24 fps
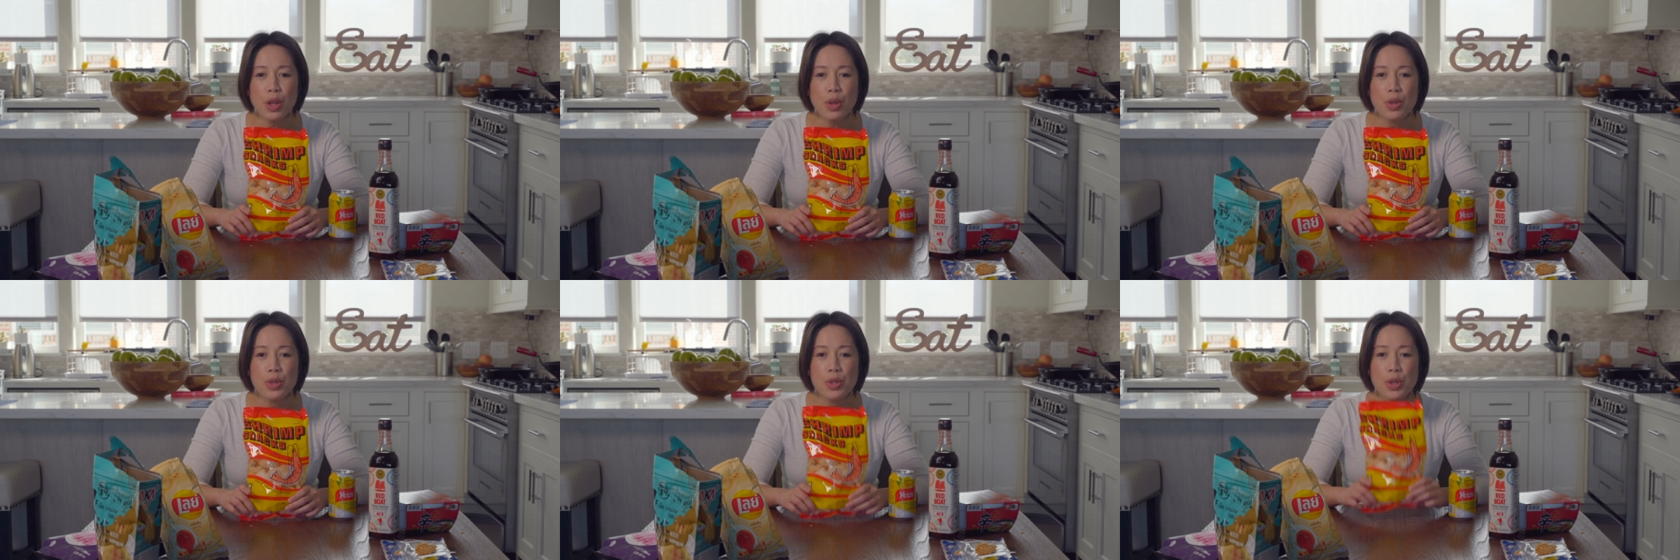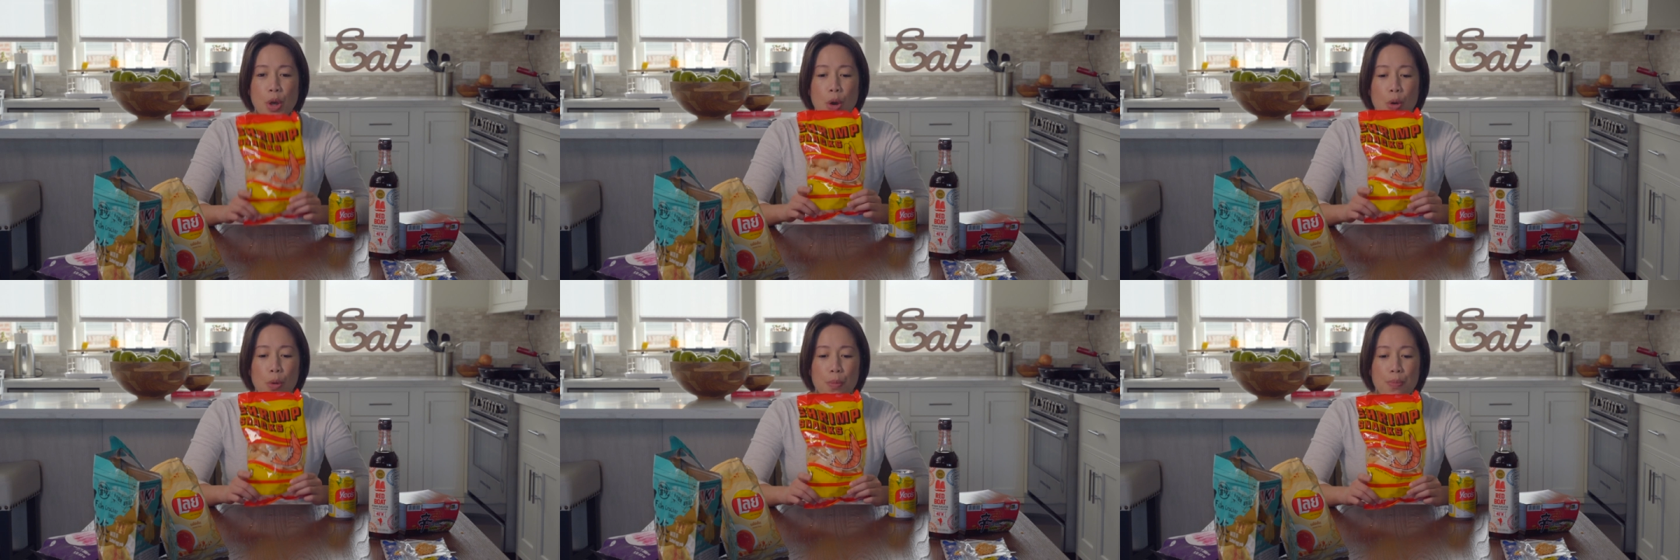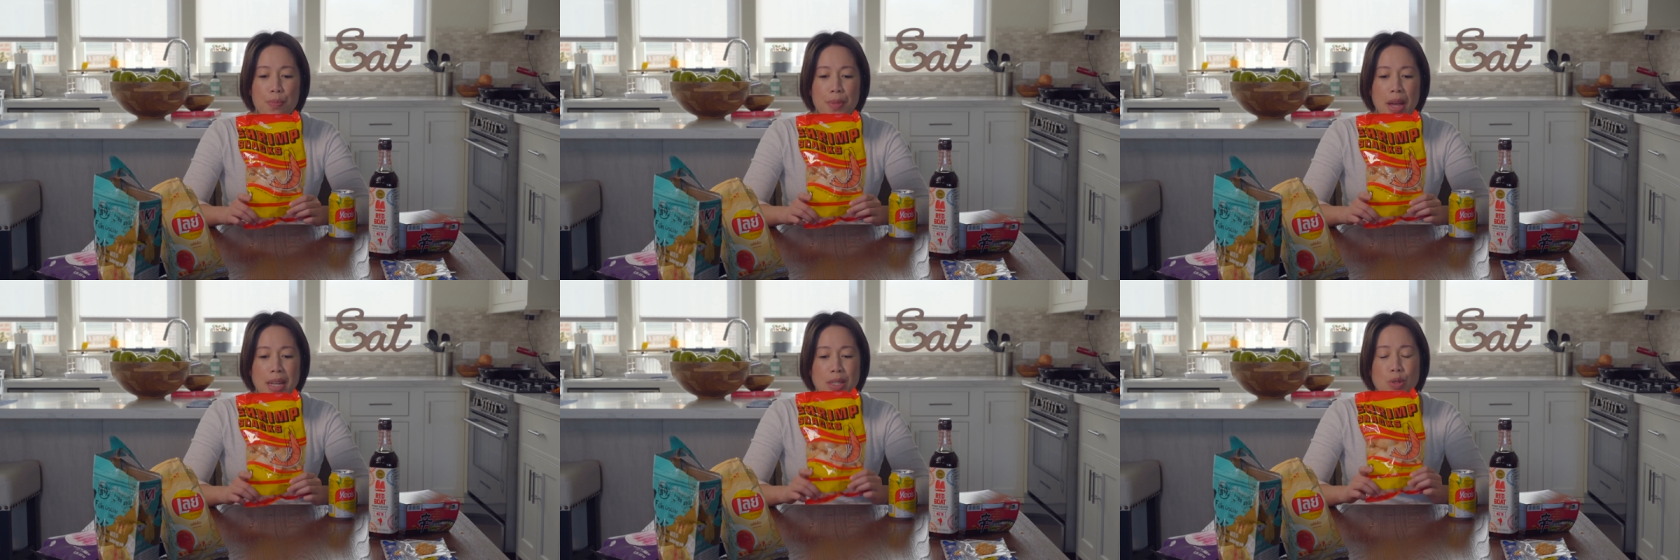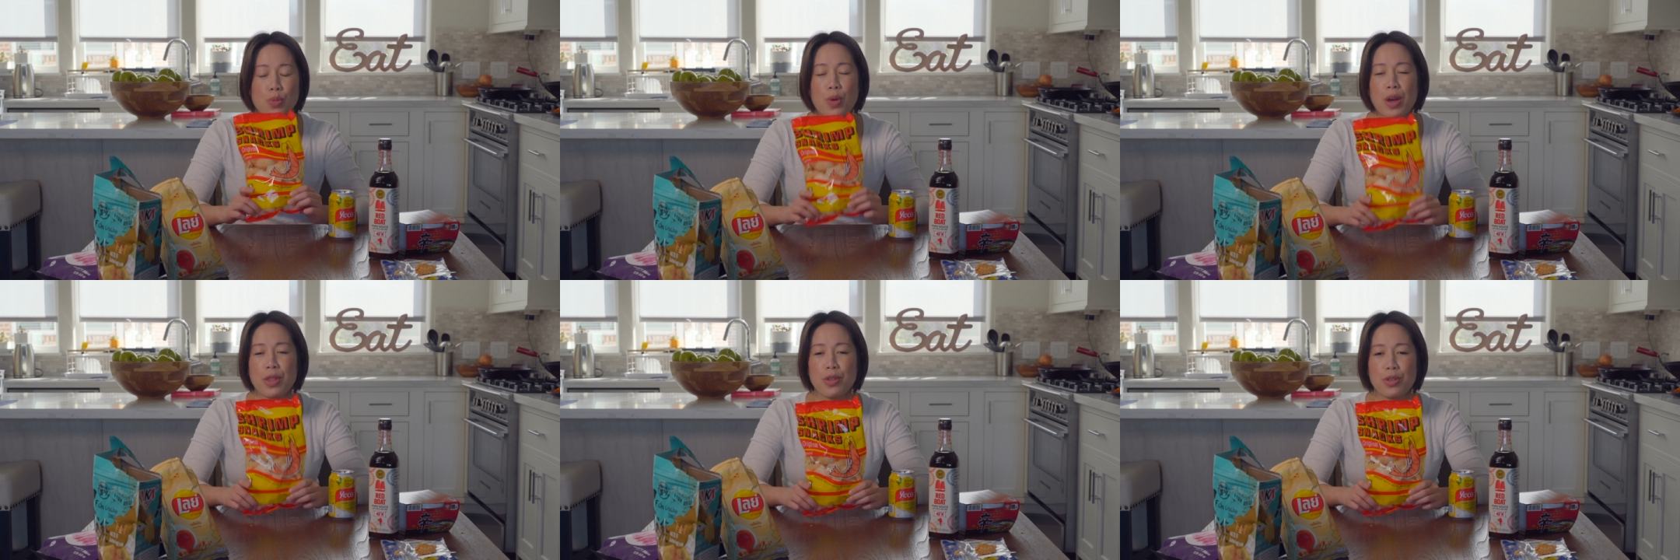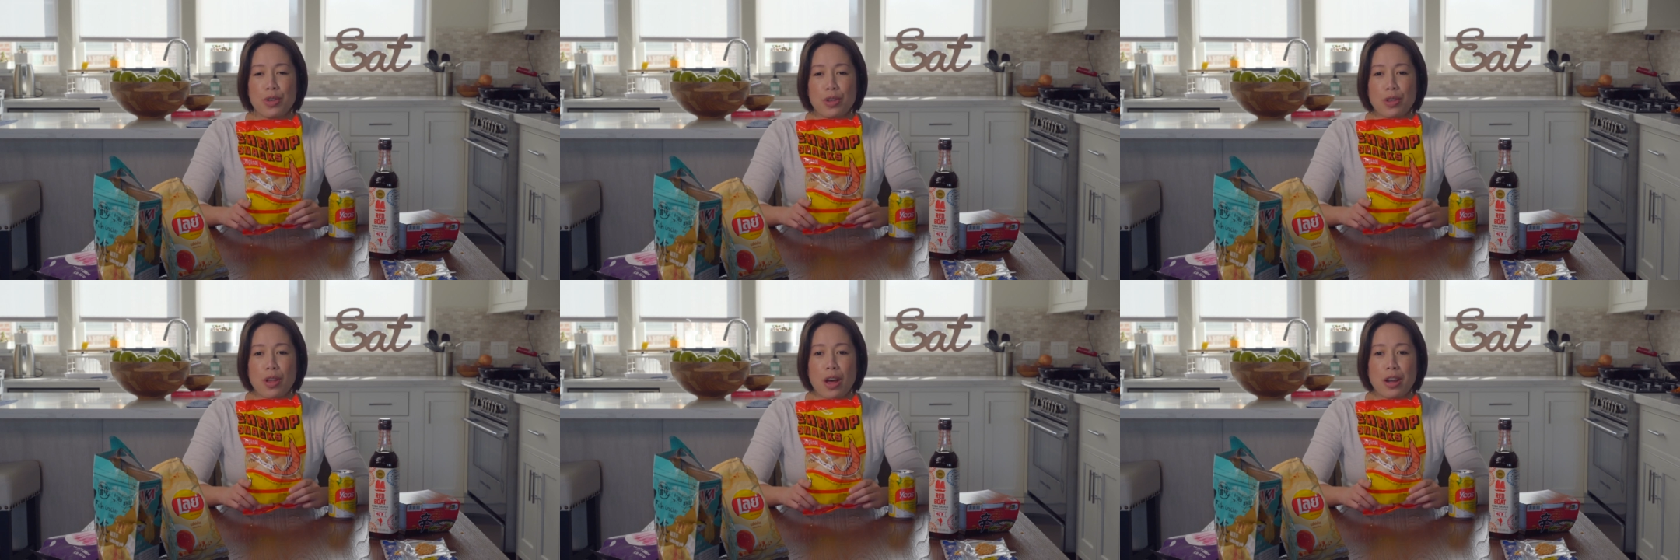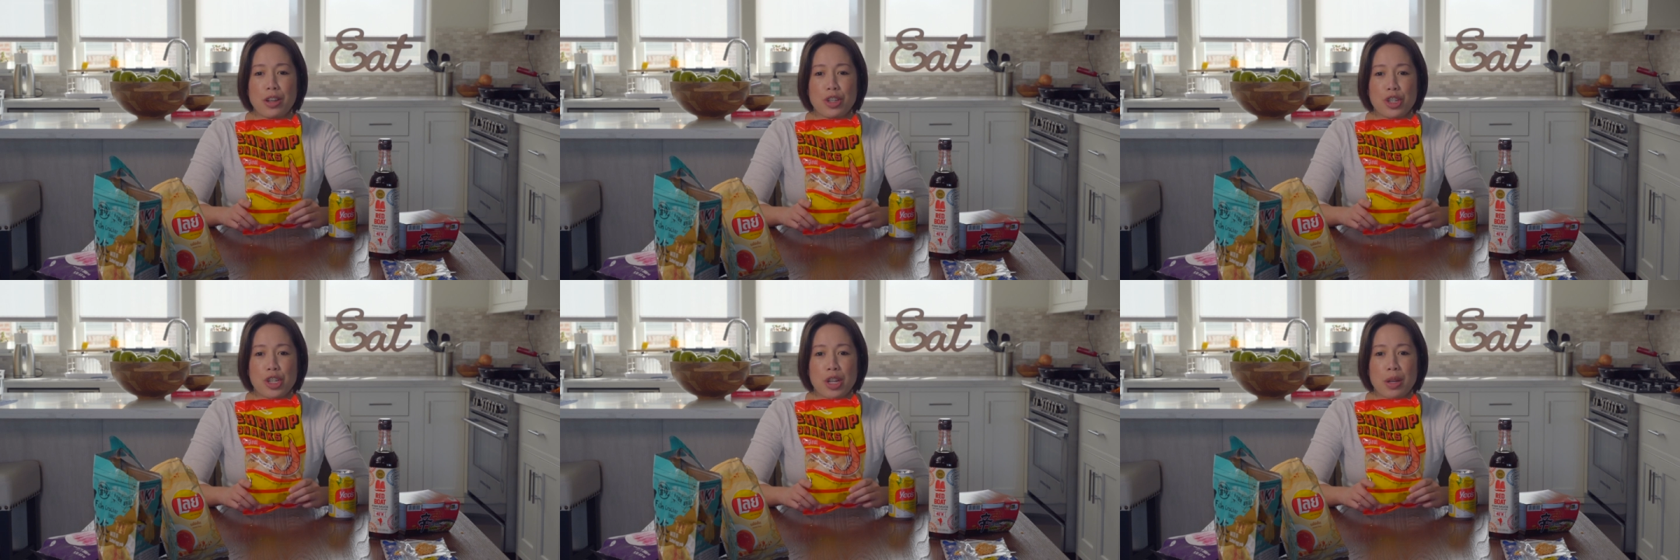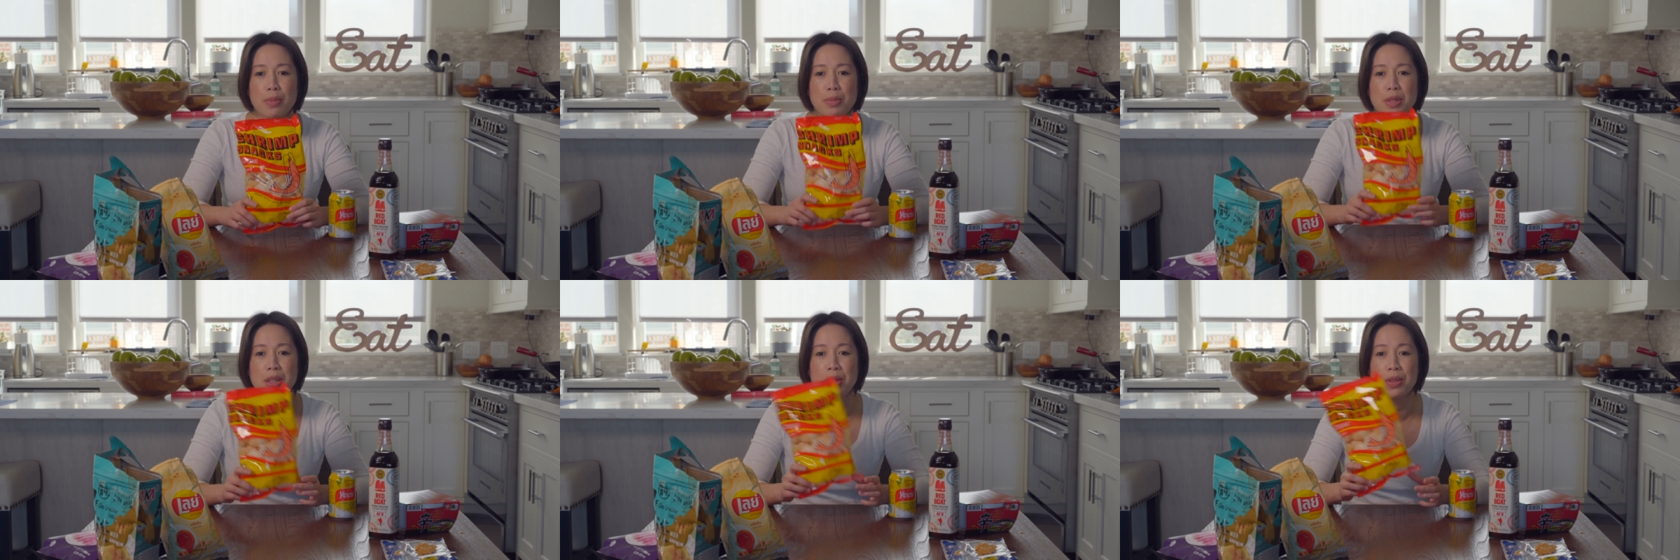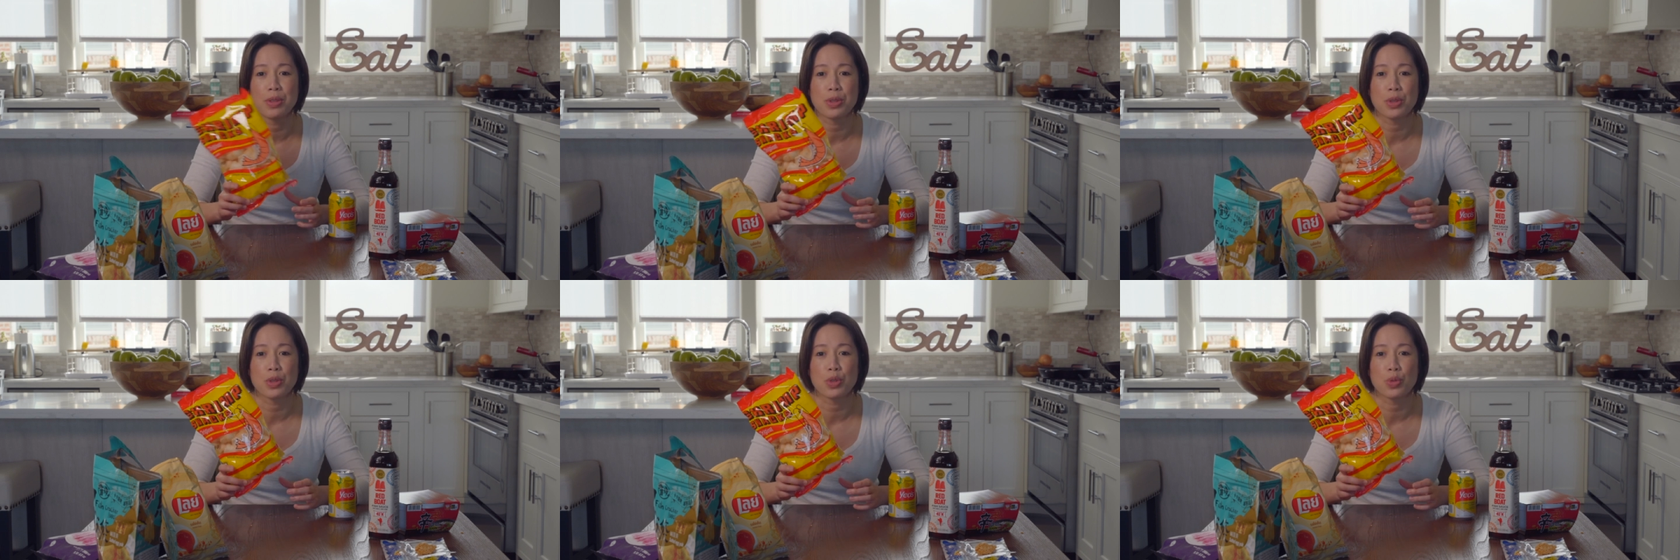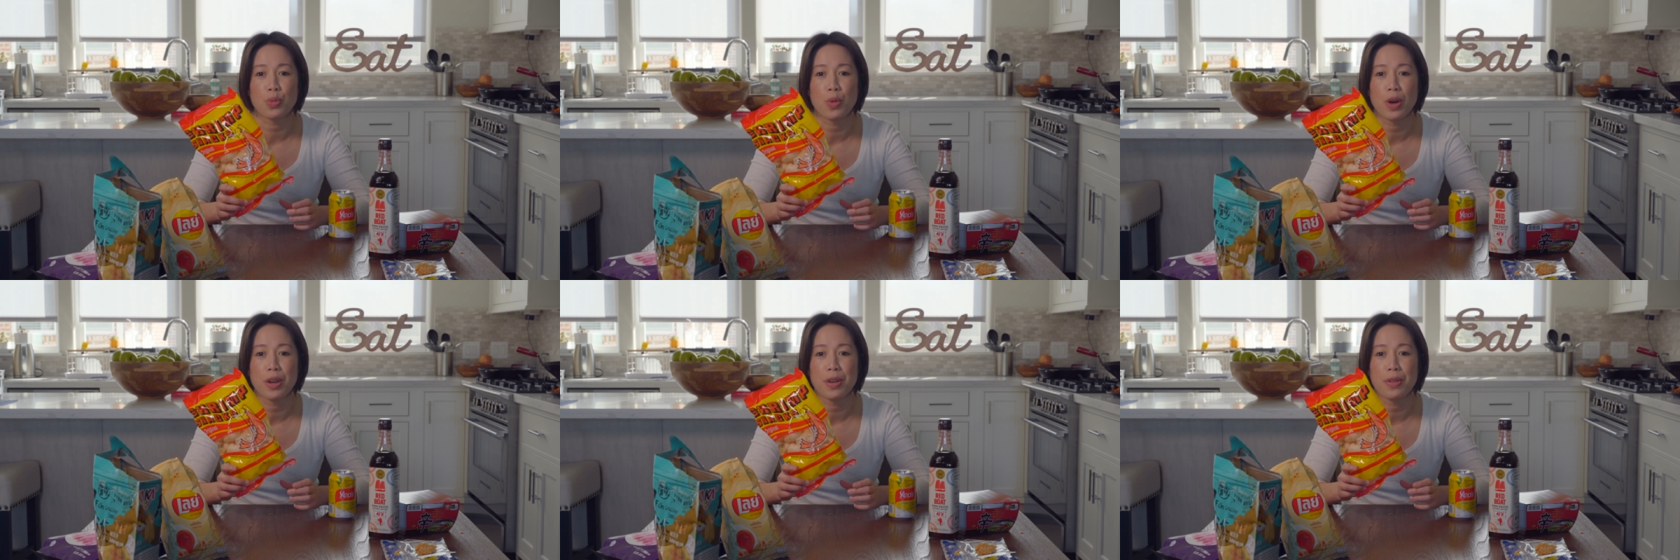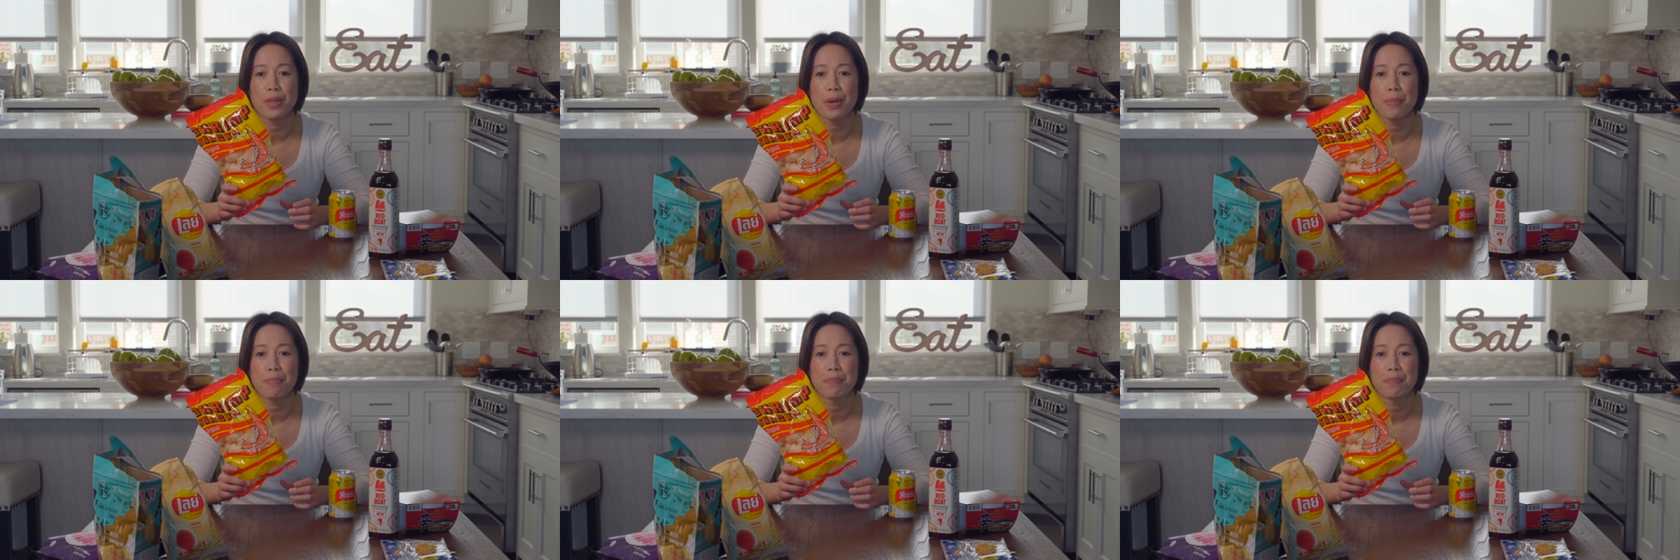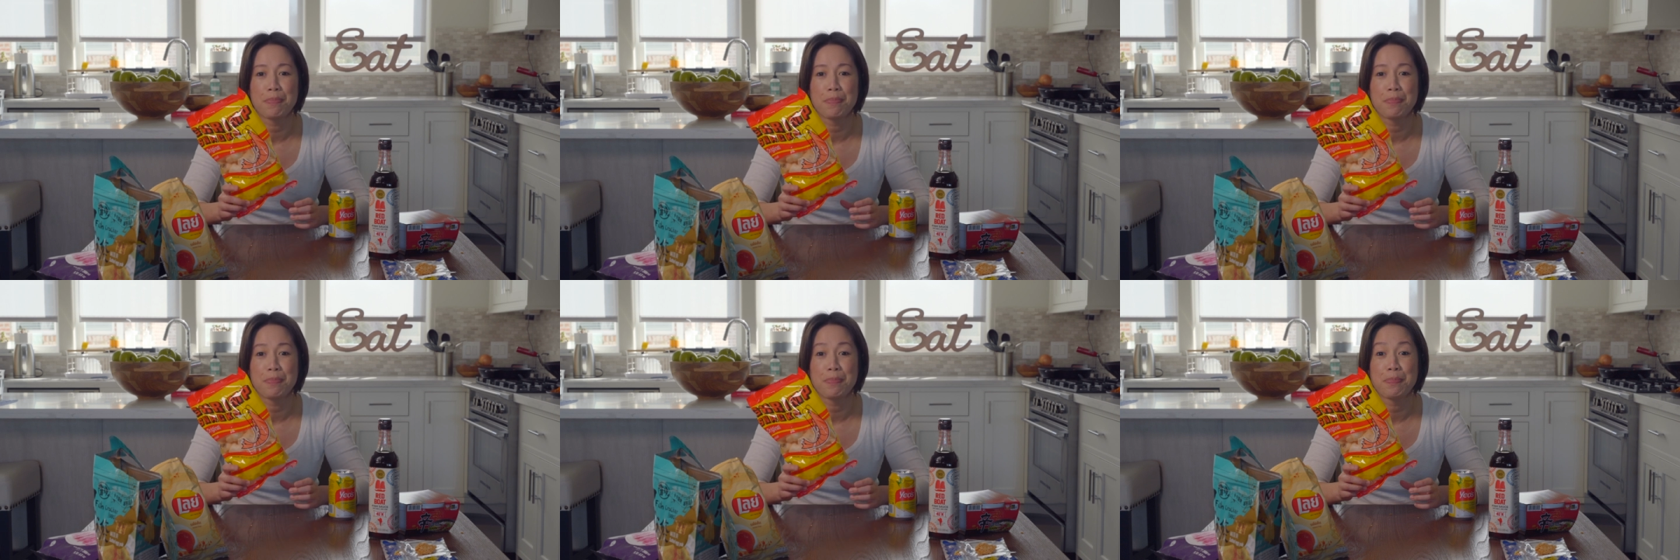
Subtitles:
So that's why there are a lot of chips, and this is one of them.